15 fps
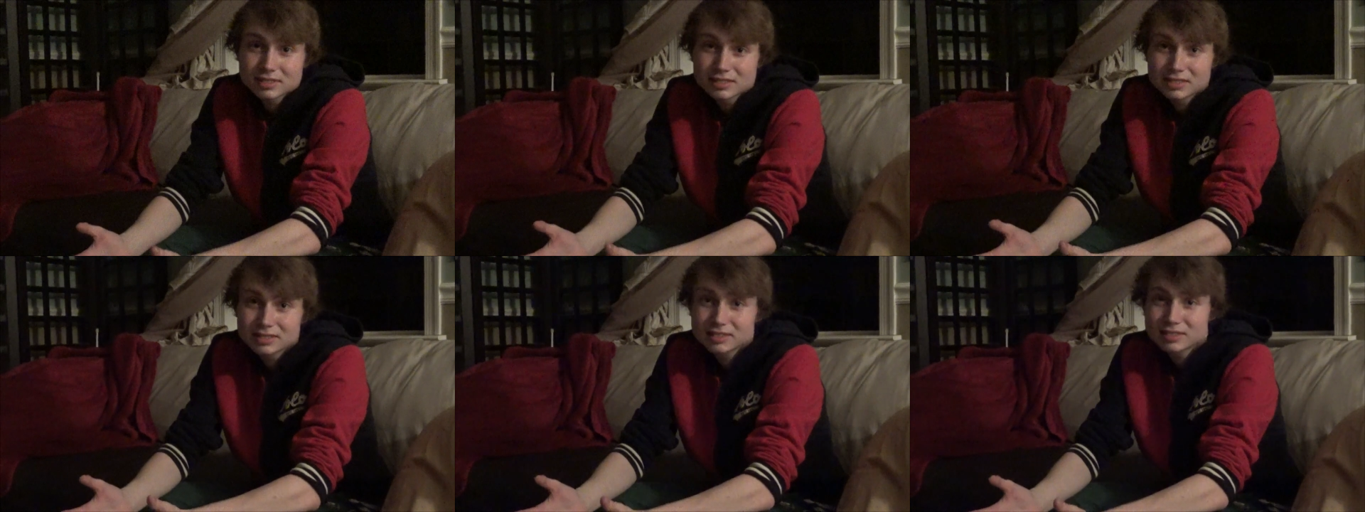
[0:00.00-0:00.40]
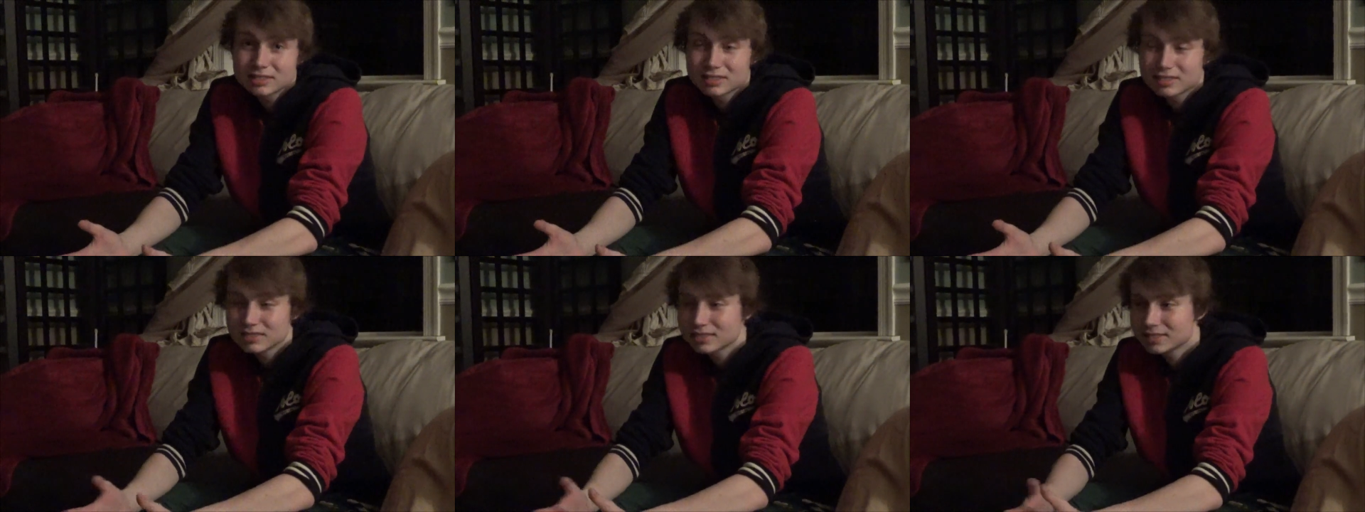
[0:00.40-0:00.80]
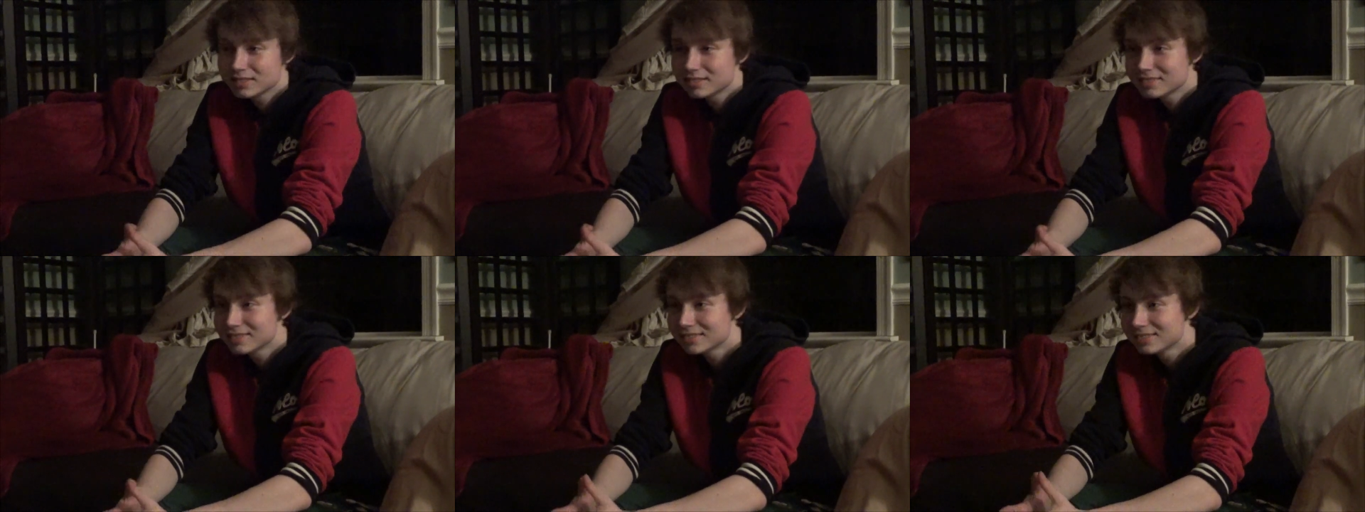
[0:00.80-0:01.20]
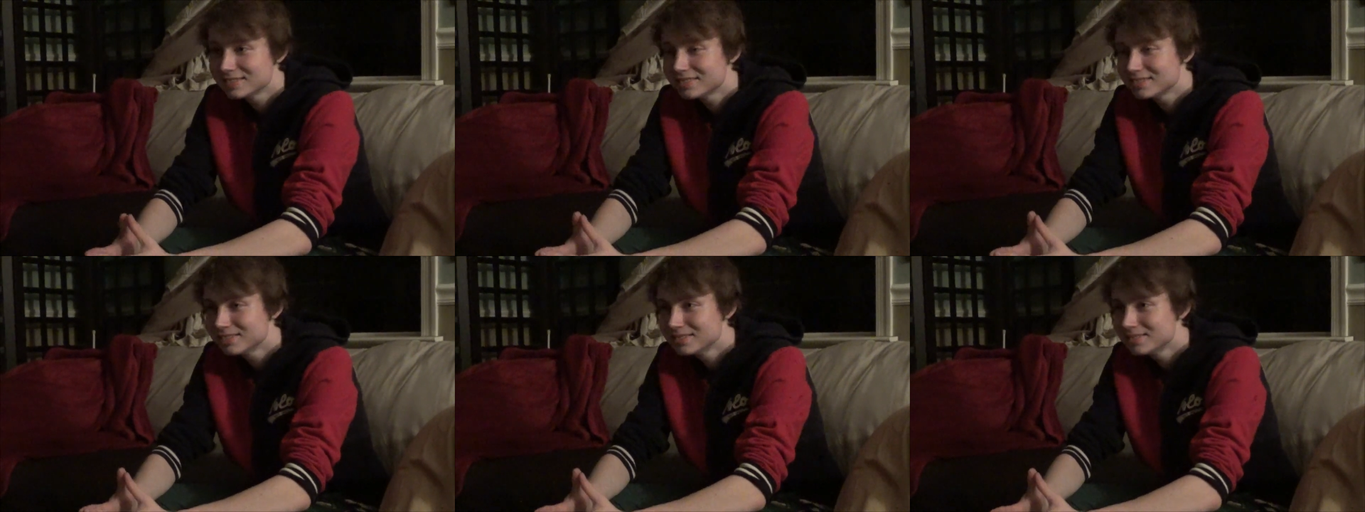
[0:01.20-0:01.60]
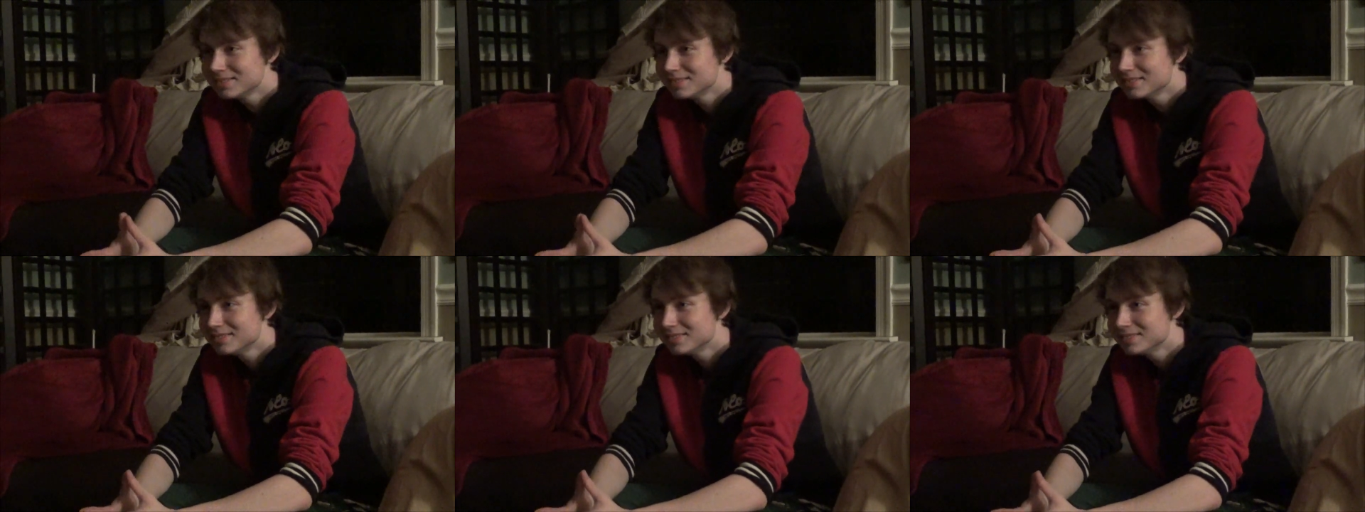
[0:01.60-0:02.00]

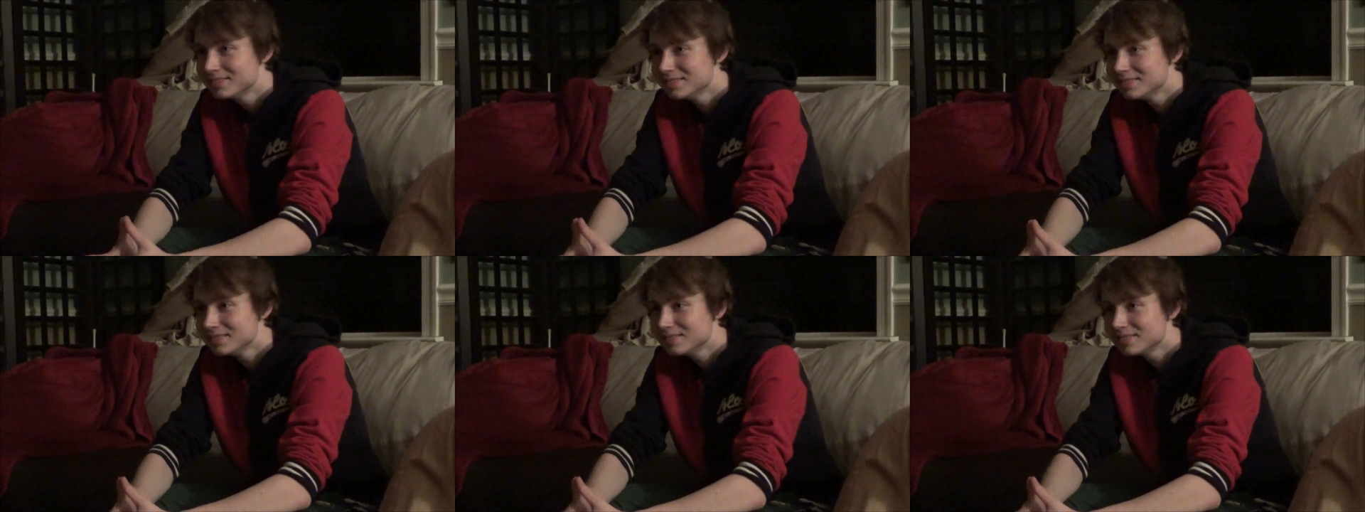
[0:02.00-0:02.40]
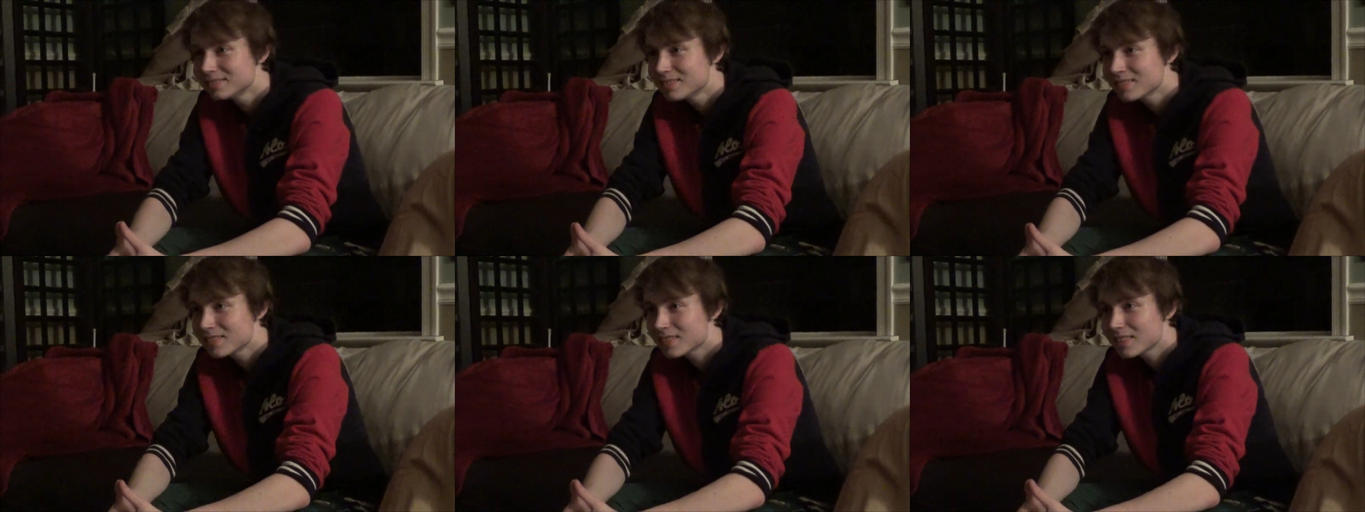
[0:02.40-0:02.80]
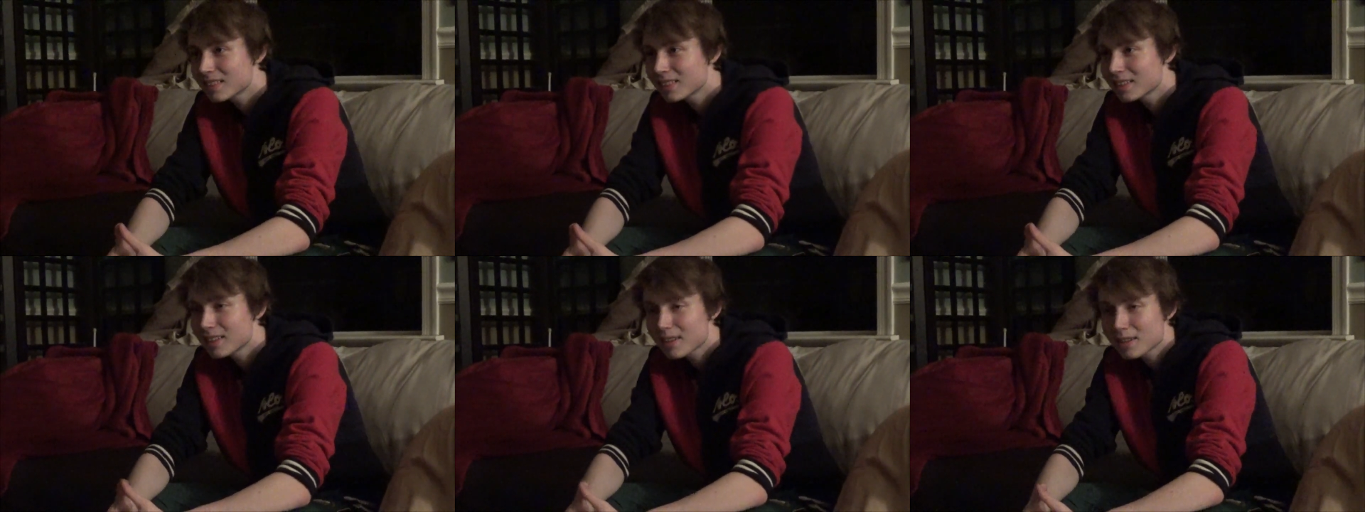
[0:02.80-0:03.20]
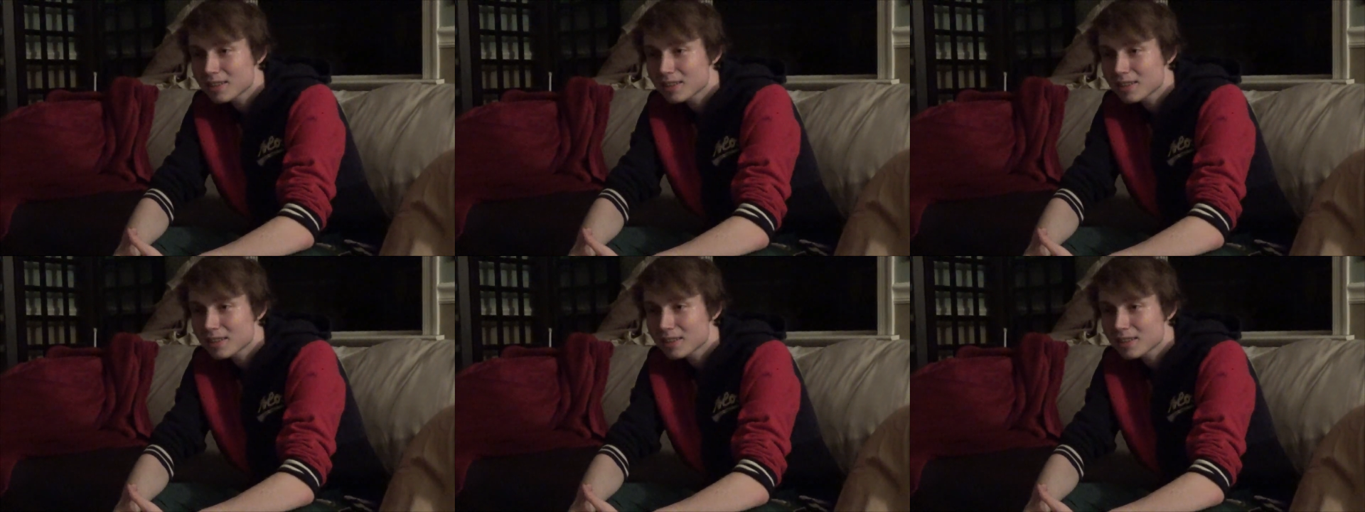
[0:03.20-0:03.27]
(silence)